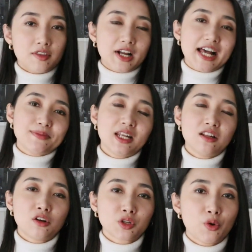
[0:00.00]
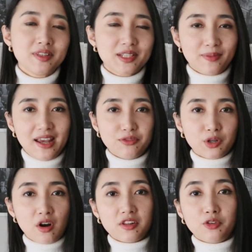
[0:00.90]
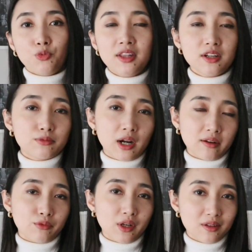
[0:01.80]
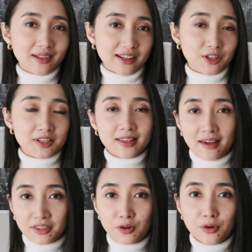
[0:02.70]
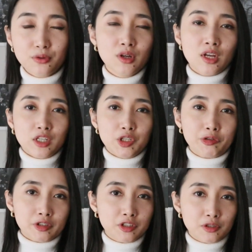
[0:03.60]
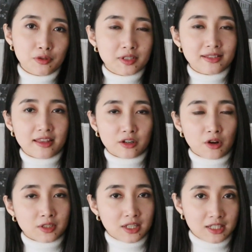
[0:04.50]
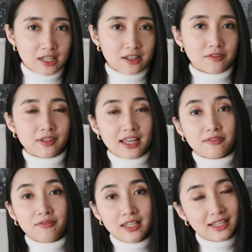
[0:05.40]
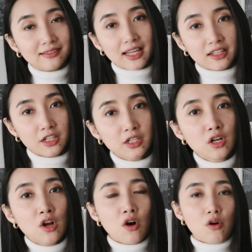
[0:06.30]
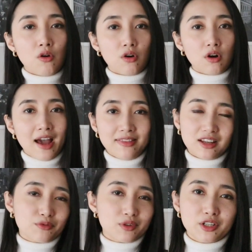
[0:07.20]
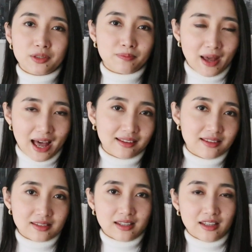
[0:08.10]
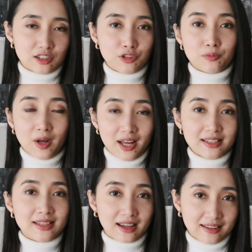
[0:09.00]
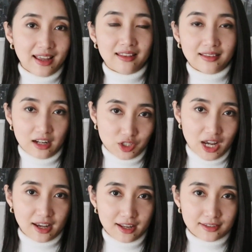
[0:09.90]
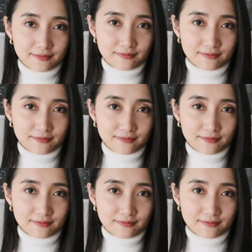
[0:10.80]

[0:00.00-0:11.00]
There has been an ongoing debate regarding whether wearing real leather is ethical. You could choose leather alternative like vegan leather, or I think a really good balance is to buy secondhand leather jacket.